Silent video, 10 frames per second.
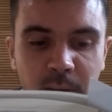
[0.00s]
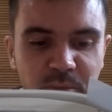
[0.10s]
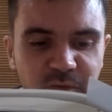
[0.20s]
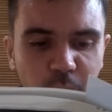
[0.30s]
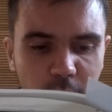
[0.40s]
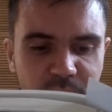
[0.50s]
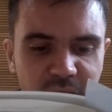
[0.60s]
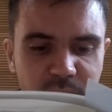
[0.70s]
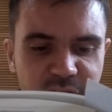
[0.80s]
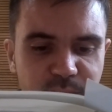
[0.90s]
But four
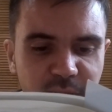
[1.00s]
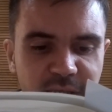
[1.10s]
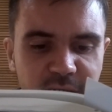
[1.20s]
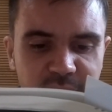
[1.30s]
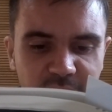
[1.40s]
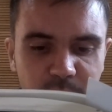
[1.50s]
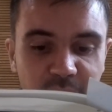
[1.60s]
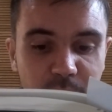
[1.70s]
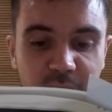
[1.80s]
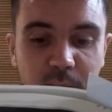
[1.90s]
babies playing a game
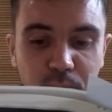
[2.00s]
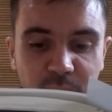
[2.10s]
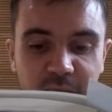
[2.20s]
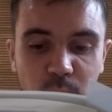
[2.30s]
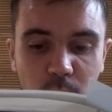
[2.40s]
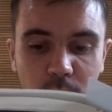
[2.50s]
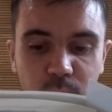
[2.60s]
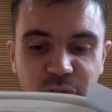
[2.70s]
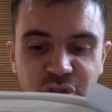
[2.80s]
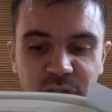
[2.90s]
can make a play
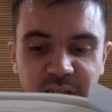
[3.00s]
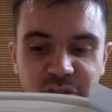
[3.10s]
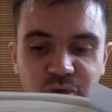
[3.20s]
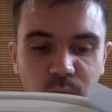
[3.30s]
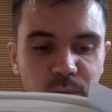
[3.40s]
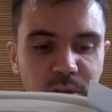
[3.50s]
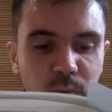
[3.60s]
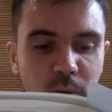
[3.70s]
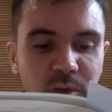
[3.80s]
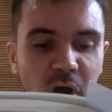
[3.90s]
world which licks your real
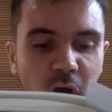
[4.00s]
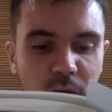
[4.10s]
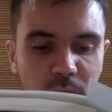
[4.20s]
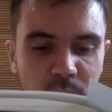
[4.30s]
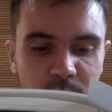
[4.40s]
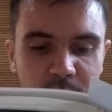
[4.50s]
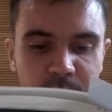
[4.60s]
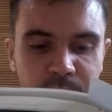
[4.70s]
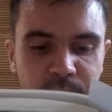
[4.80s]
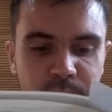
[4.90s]
world hollow.
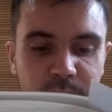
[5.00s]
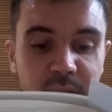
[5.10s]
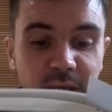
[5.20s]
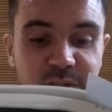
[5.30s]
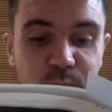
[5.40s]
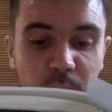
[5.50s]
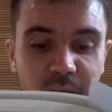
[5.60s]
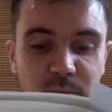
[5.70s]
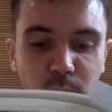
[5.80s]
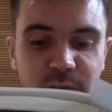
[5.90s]
That's why
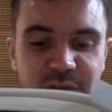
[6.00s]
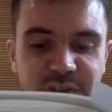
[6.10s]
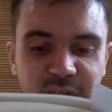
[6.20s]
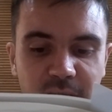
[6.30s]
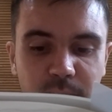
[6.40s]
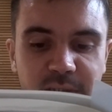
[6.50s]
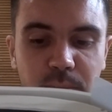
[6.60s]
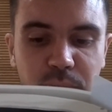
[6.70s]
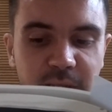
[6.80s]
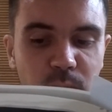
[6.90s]
I'm going to stand by the
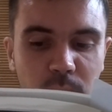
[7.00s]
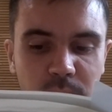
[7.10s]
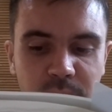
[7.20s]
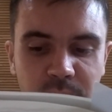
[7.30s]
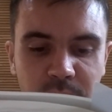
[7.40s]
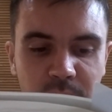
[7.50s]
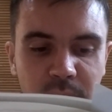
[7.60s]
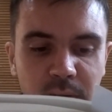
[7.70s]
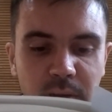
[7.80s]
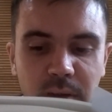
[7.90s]
play world.
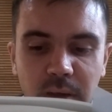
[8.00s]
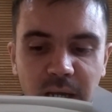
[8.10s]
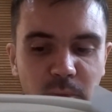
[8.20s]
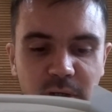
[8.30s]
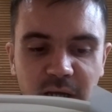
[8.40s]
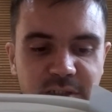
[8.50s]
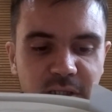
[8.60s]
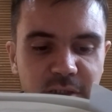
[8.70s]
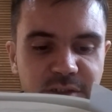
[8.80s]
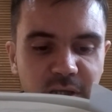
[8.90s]
I'm on
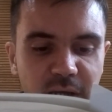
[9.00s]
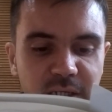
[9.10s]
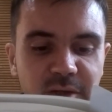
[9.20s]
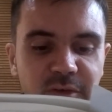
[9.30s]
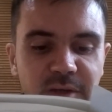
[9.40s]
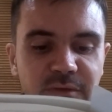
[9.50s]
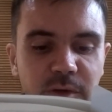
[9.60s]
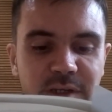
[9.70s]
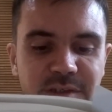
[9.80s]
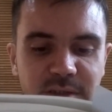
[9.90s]
Aslan's side even if
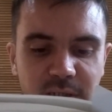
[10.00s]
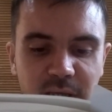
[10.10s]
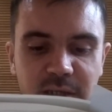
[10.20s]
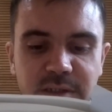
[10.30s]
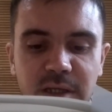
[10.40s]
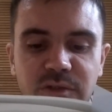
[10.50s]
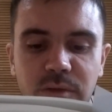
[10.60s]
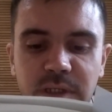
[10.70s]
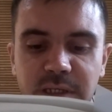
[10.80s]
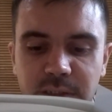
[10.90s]
there isn't any Aslan to
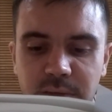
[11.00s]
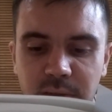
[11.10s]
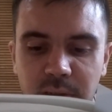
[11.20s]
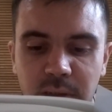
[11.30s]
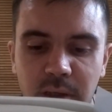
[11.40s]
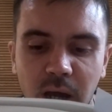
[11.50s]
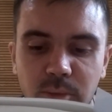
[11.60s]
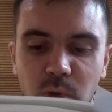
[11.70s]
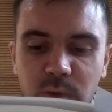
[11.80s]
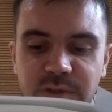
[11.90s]
lead it.
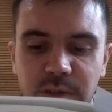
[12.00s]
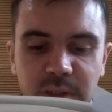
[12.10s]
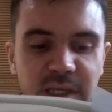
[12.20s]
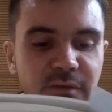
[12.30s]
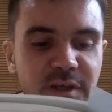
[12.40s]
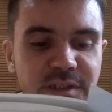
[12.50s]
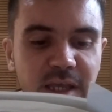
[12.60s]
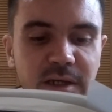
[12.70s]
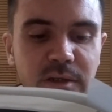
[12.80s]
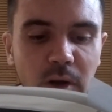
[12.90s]
I'm going to live as
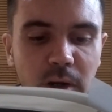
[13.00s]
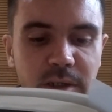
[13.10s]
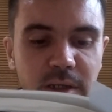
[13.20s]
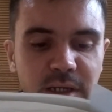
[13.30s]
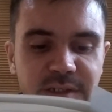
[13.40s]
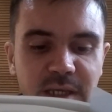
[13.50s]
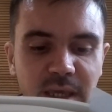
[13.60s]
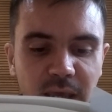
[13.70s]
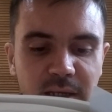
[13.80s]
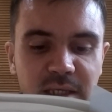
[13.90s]
like a Narnian as I
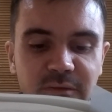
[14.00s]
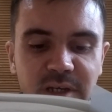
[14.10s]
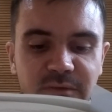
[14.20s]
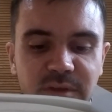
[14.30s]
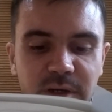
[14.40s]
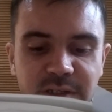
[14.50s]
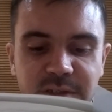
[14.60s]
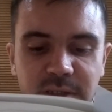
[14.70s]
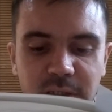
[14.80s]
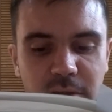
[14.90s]
can, even if there
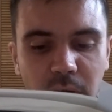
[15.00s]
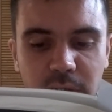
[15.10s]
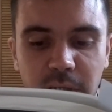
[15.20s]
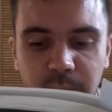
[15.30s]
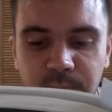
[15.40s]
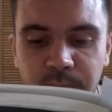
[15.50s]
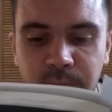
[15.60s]
isn't any Narnia.